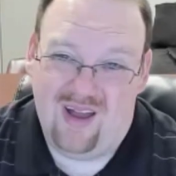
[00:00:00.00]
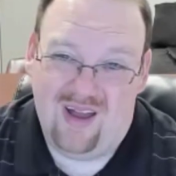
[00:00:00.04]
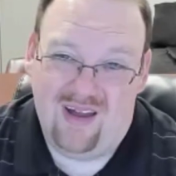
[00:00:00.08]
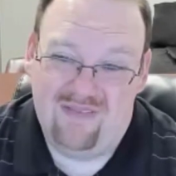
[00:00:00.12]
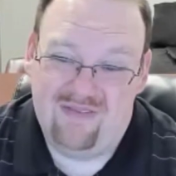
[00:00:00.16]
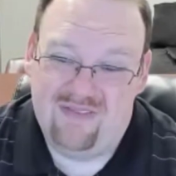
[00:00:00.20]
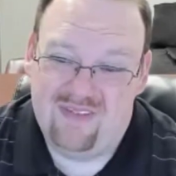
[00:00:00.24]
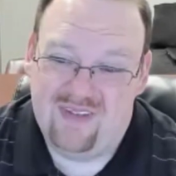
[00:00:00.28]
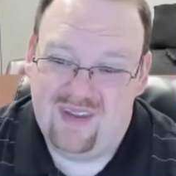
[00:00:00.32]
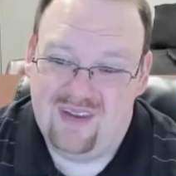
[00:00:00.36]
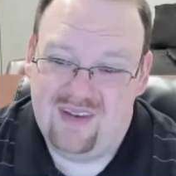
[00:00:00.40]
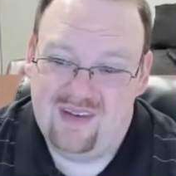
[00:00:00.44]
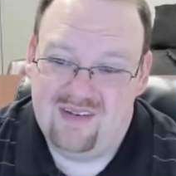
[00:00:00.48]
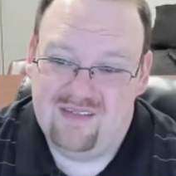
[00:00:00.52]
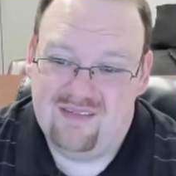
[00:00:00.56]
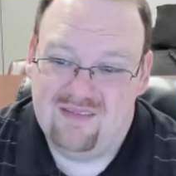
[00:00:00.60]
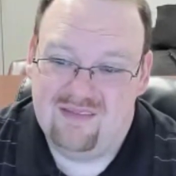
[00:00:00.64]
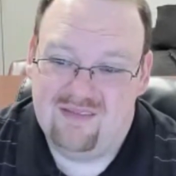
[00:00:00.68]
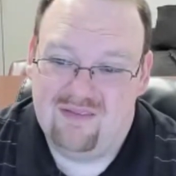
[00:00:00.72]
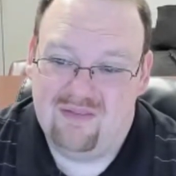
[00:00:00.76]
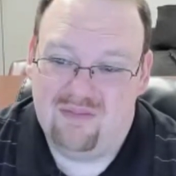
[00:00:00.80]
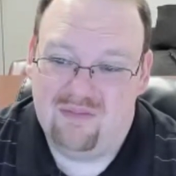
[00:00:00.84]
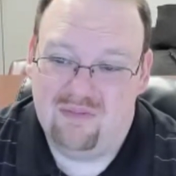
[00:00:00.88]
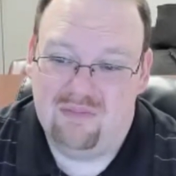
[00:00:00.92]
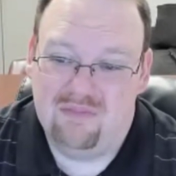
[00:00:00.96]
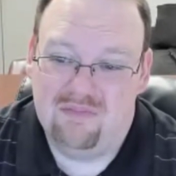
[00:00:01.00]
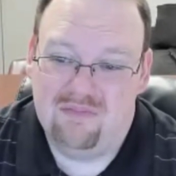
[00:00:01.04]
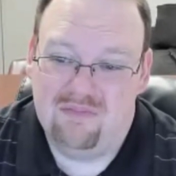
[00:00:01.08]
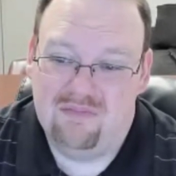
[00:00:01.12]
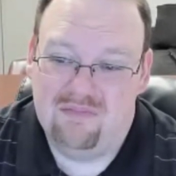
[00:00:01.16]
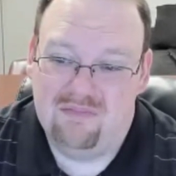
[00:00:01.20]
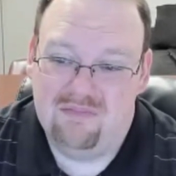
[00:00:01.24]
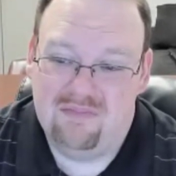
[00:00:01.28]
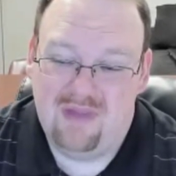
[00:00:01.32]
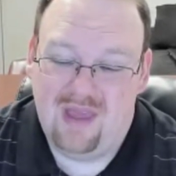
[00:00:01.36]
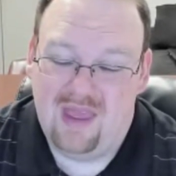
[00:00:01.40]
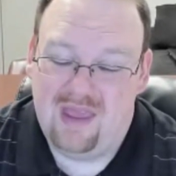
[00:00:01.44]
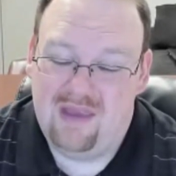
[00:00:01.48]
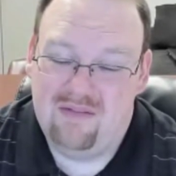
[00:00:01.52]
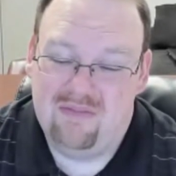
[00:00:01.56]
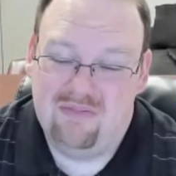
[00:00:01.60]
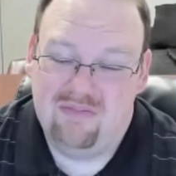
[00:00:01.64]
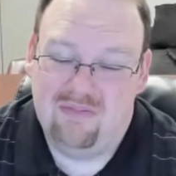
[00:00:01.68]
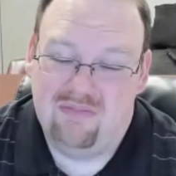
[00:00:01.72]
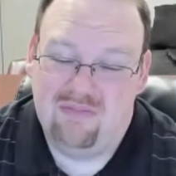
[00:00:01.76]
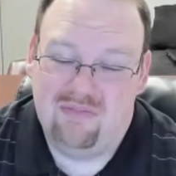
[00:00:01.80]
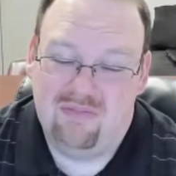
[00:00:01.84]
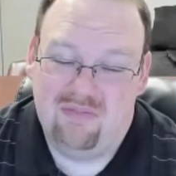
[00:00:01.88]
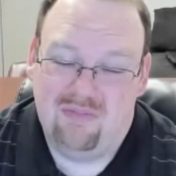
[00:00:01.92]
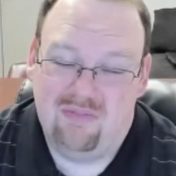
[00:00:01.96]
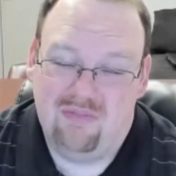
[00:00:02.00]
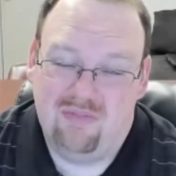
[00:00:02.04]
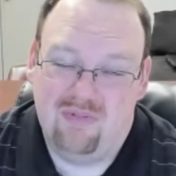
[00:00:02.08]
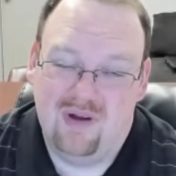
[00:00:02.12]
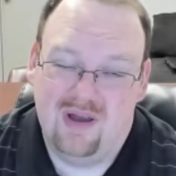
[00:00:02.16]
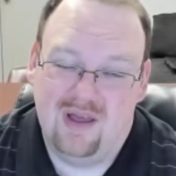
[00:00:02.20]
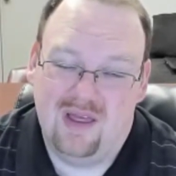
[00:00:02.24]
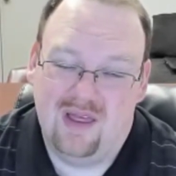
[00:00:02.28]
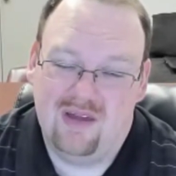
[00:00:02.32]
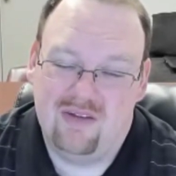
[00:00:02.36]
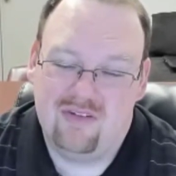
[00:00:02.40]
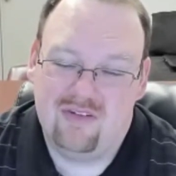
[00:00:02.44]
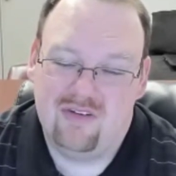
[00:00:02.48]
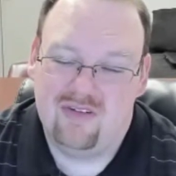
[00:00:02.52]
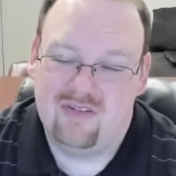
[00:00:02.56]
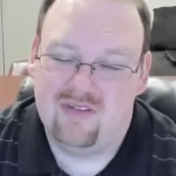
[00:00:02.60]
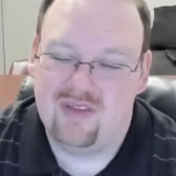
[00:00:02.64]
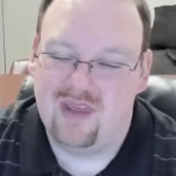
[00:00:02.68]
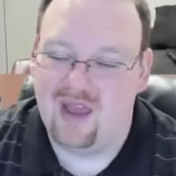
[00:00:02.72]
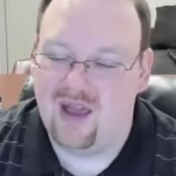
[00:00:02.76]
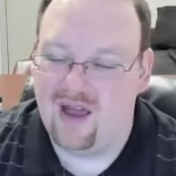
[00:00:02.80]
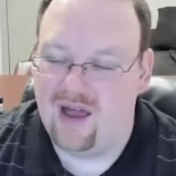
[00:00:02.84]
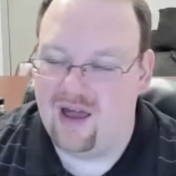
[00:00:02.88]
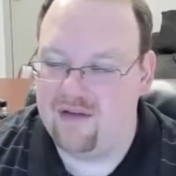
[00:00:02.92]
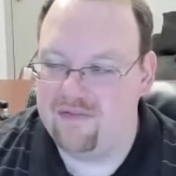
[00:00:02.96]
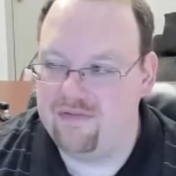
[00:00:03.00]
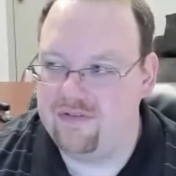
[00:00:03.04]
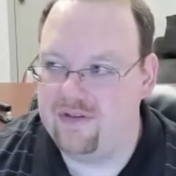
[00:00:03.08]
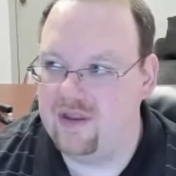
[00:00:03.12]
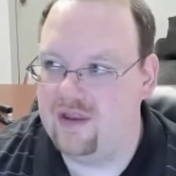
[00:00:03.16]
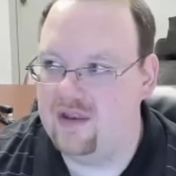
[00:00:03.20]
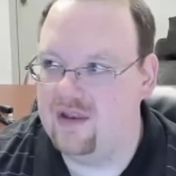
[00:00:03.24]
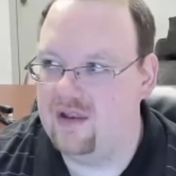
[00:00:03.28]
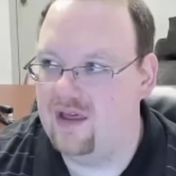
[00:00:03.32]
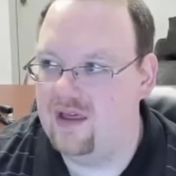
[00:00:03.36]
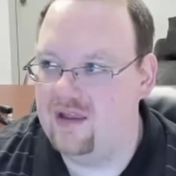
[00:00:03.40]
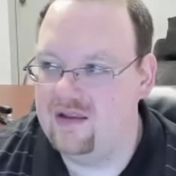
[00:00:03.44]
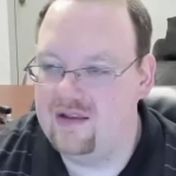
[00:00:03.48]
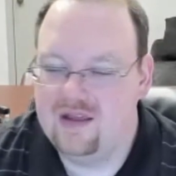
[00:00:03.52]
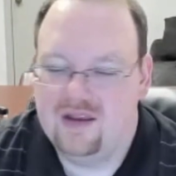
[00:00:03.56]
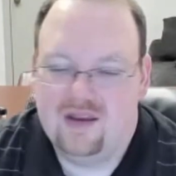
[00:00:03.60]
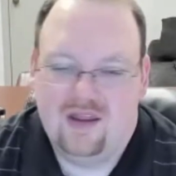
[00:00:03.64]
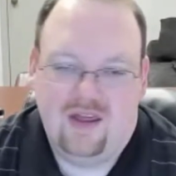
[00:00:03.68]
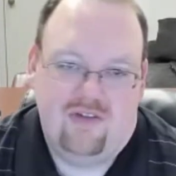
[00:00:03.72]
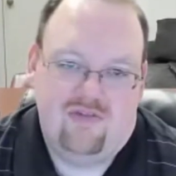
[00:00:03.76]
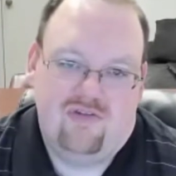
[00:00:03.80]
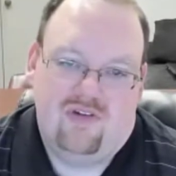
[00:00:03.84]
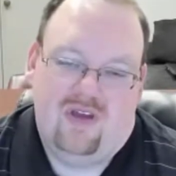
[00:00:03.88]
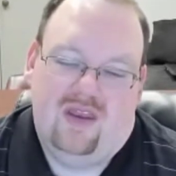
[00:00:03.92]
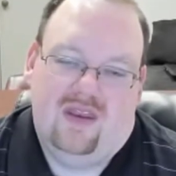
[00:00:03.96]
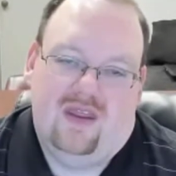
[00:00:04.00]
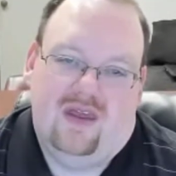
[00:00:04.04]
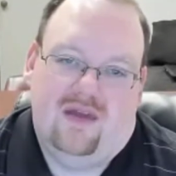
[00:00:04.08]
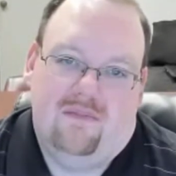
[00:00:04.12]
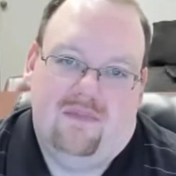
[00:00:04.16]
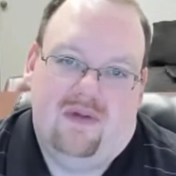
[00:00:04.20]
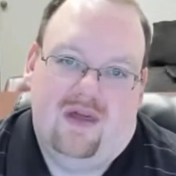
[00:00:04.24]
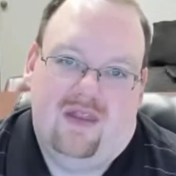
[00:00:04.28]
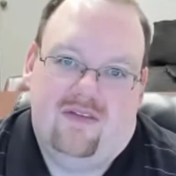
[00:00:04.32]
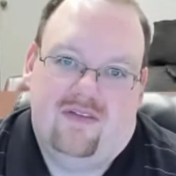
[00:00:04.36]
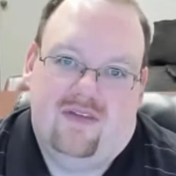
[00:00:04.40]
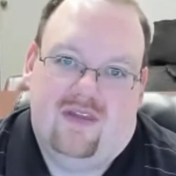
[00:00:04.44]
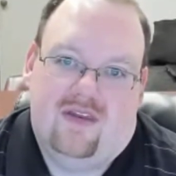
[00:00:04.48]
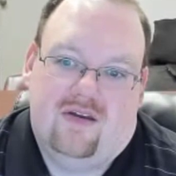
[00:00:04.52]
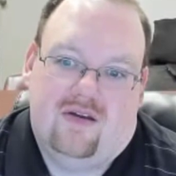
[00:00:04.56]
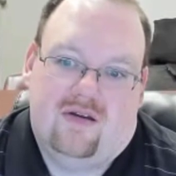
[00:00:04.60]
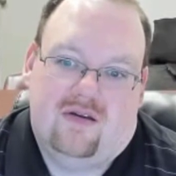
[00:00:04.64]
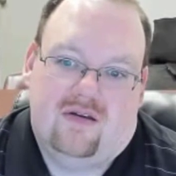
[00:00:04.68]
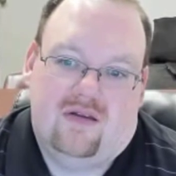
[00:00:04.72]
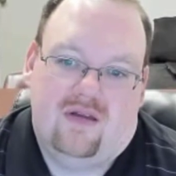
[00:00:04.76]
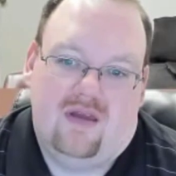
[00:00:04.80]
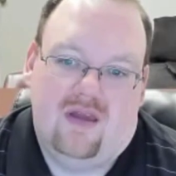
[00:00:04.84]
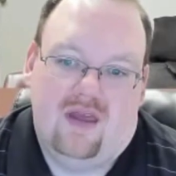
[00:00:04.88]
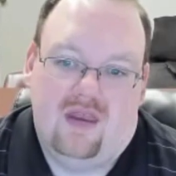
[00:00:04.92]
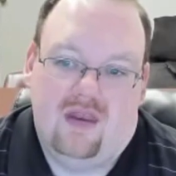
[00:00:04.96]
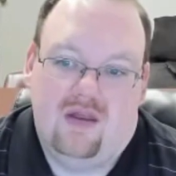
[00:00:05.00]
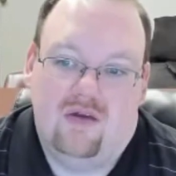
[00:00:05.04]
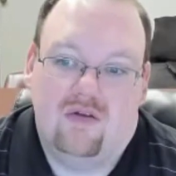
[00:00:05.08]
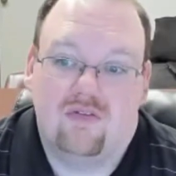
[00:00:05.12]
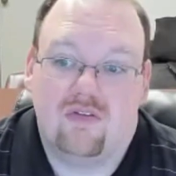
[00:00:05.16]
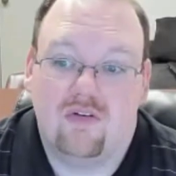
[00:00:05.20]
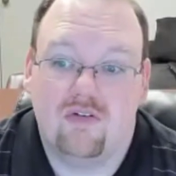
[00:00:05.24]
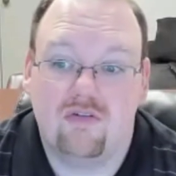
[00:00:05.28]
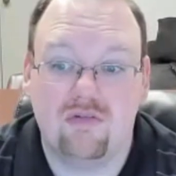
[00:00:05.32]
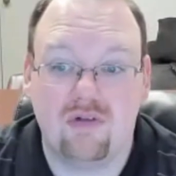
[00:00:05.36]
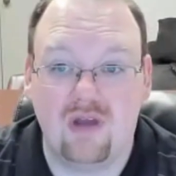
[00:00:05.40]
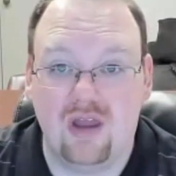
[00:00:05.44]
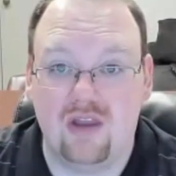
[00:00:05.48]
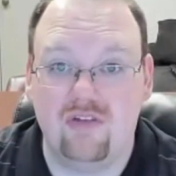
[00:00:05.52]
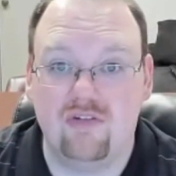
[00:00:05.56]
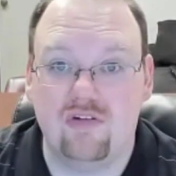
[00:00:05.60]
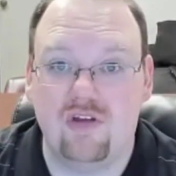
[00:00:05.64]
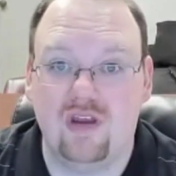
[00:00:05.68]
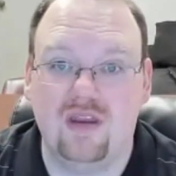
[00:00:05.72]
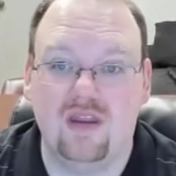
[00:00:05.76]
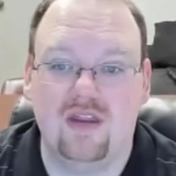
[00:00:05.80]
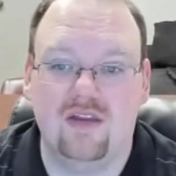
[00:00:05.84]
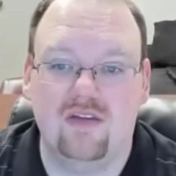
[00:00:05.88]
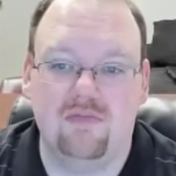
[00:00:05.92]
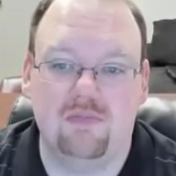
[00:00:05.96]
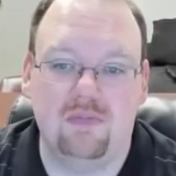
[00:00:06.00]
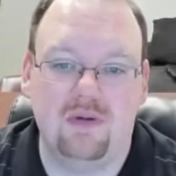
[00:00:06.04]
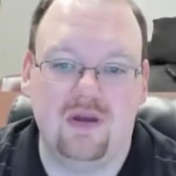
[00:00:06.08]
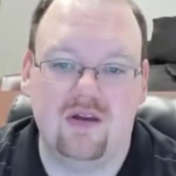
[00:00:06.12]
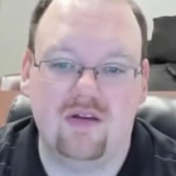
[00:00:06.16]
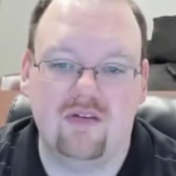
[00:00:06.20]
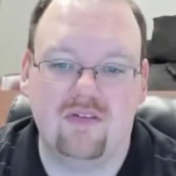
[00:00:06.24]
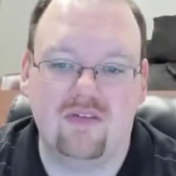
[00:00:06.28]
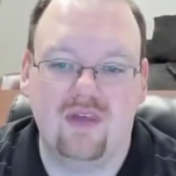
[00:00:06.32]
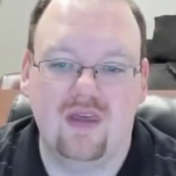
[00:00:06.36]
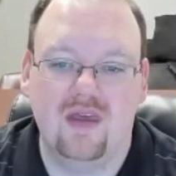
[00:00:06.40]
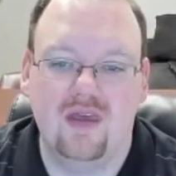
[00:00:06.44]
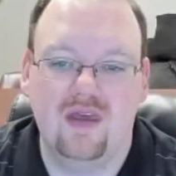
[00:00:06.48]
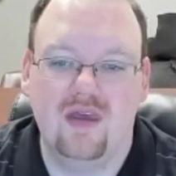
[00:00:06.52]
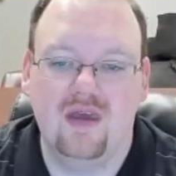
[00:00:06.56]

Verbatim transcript: often may well, I shouldn't say often. I did. I trained at a med center, and there's a great training experience.